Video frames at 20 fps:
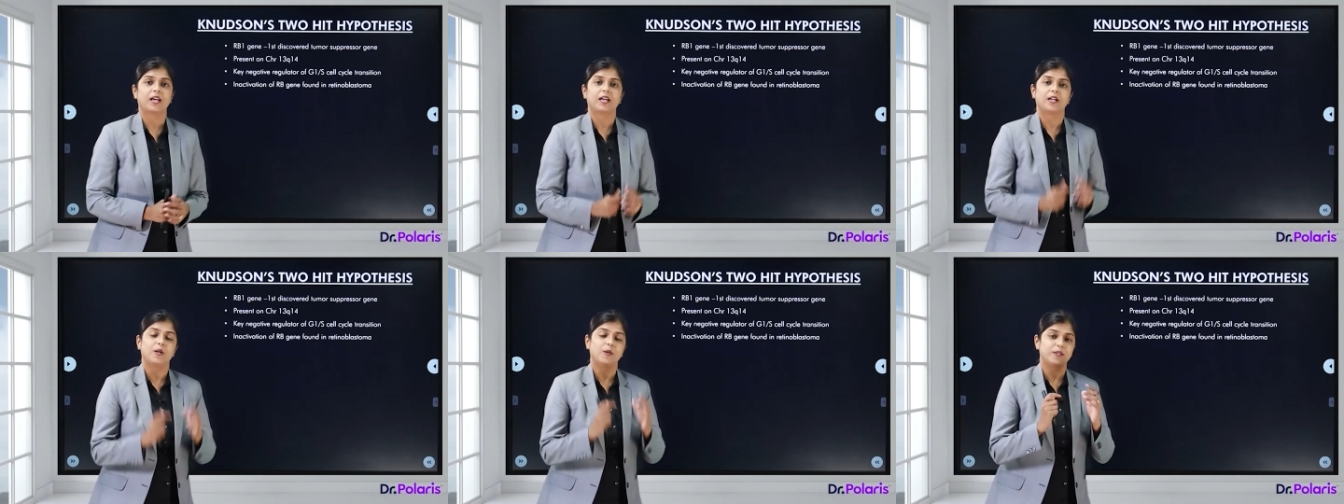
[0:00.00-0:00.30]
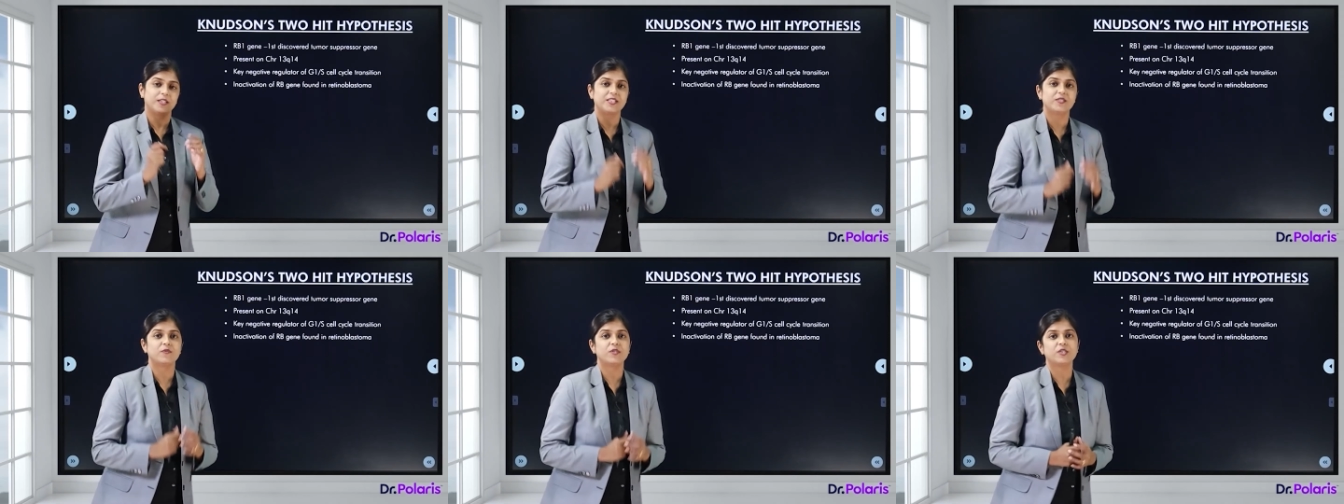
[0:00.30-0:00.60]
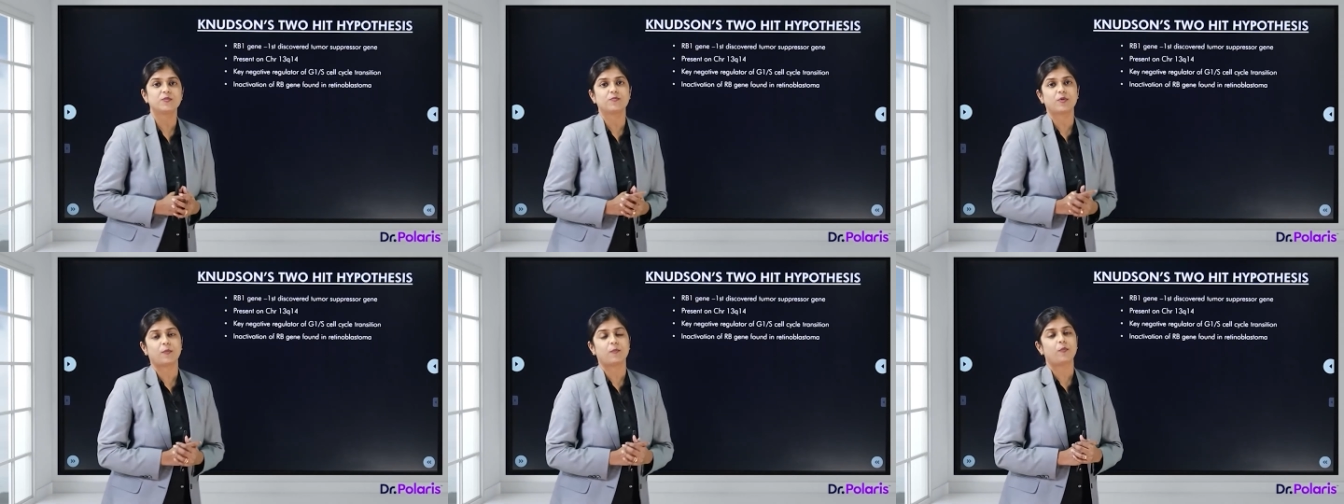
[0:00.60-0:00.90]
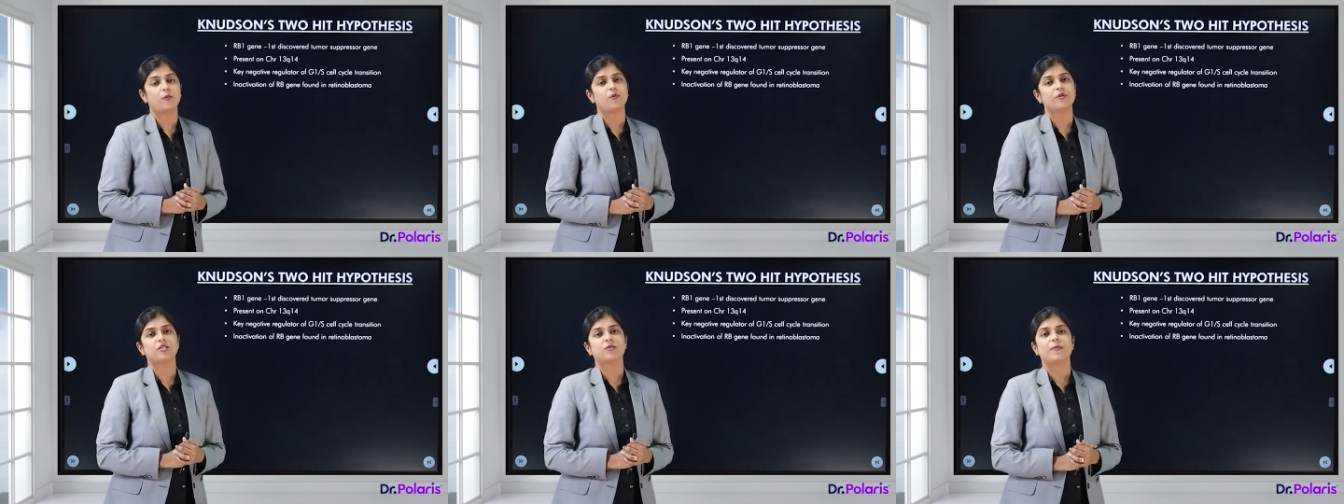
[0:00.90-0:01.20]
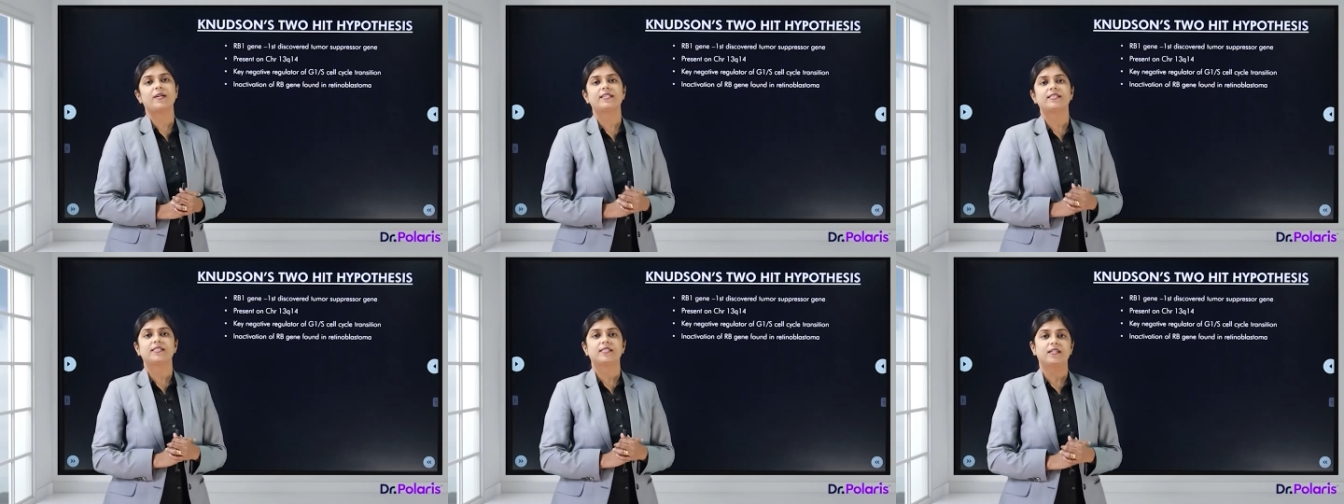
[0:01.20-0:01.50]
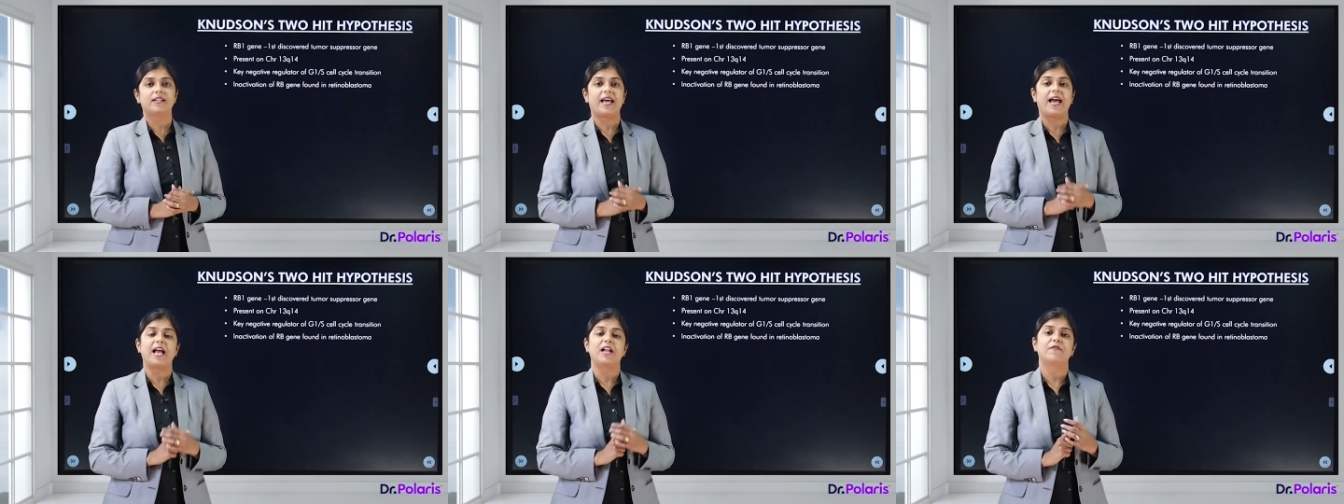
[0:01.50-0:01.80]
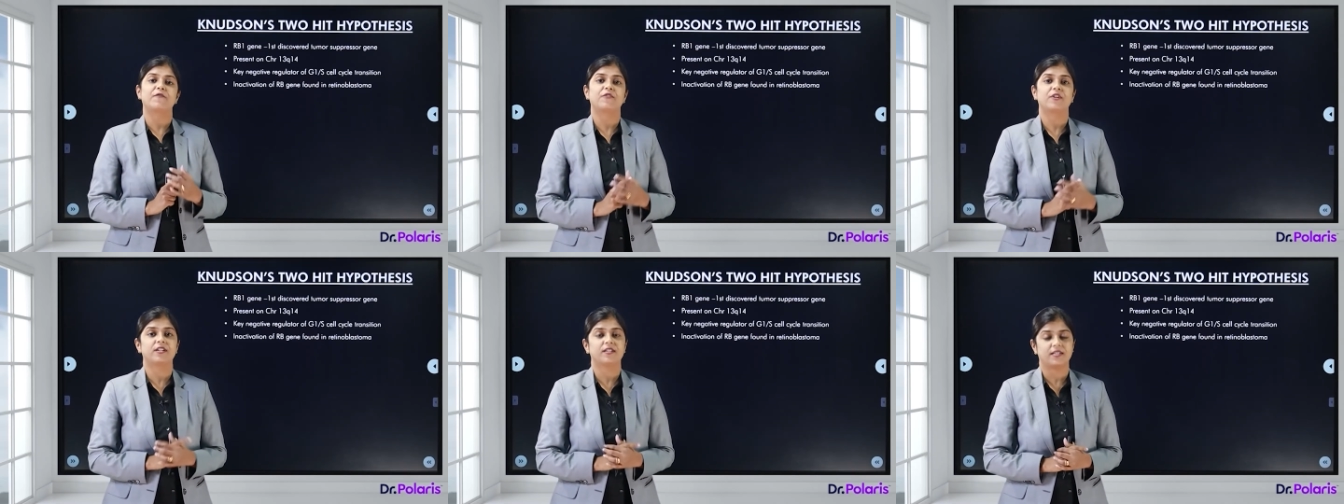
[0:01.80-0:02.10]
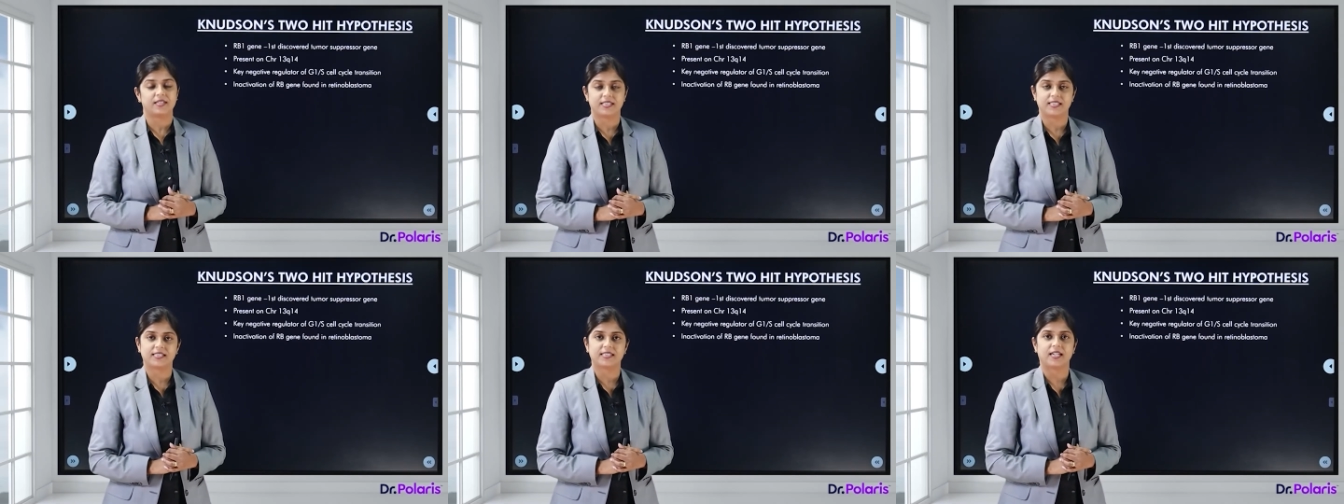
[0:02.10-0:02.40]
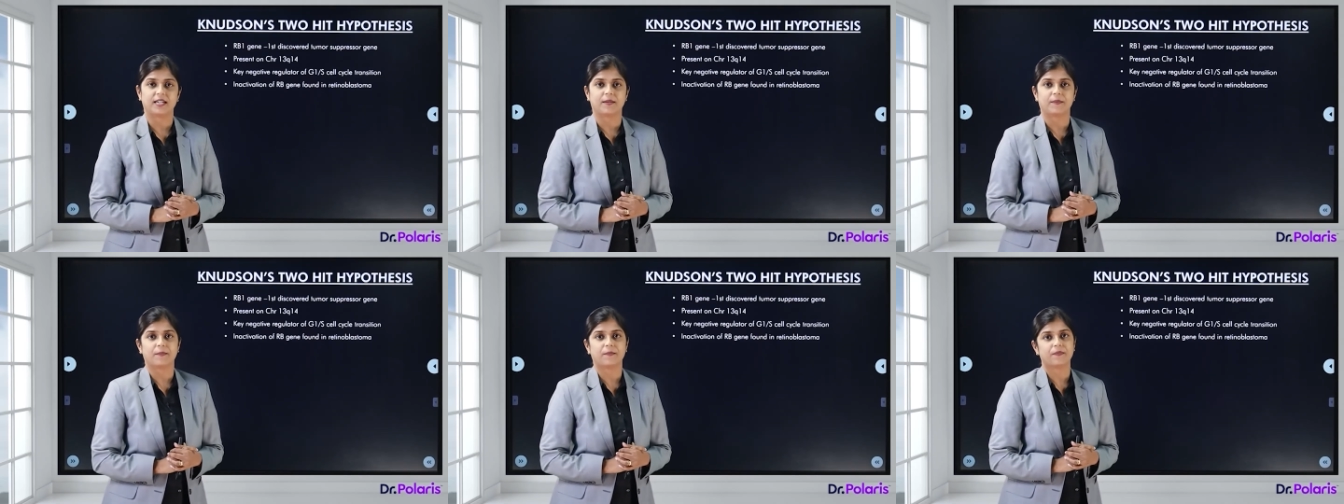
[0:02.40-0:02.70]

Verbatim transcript: Now this was proposed by Sir Alfred Knudson.